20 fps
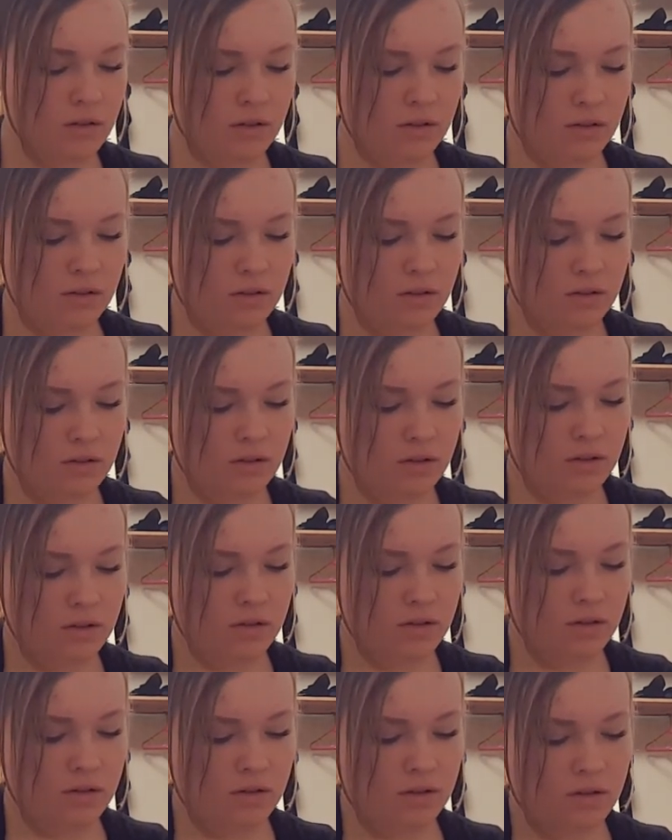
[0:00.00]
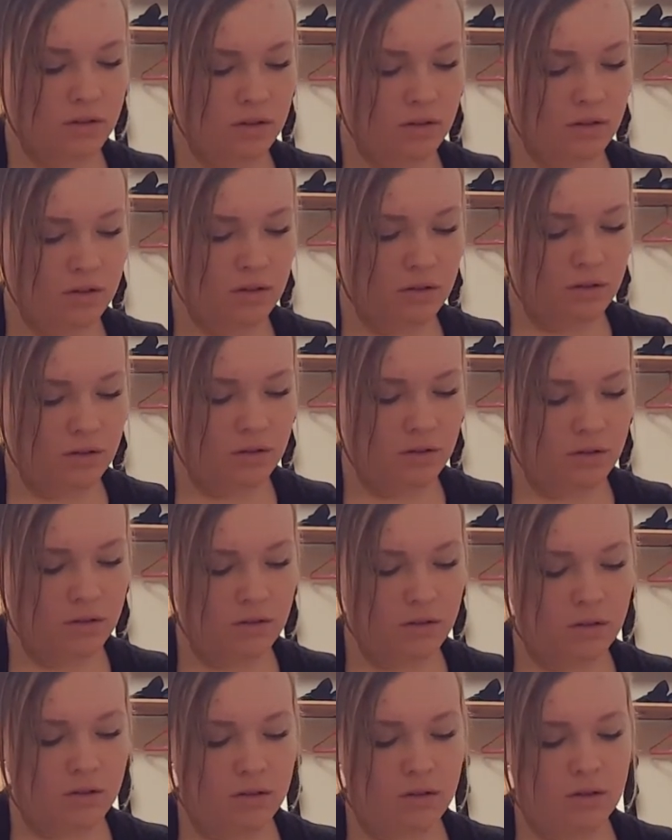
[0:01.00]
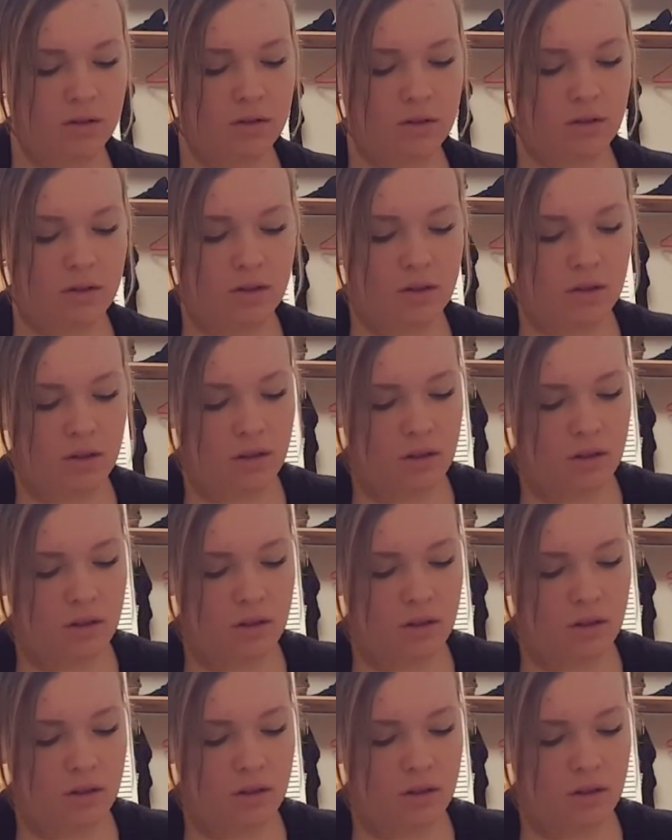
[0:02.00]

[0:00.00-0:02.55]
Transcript: the three are the subclavial veins,